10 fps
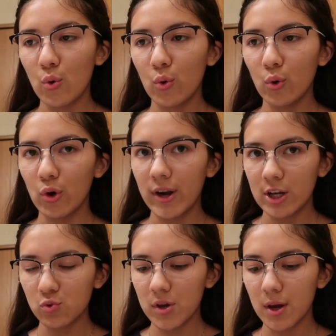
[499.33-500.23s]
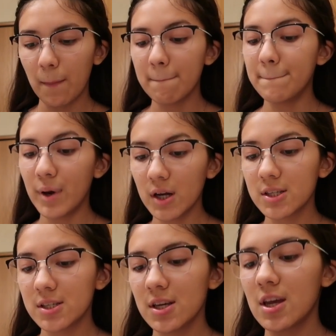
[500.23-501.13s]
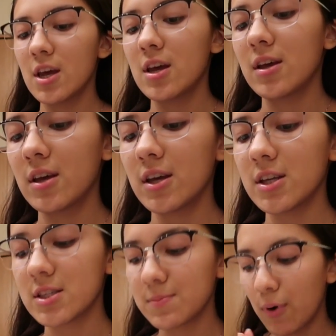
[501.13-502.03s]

or next week, but it's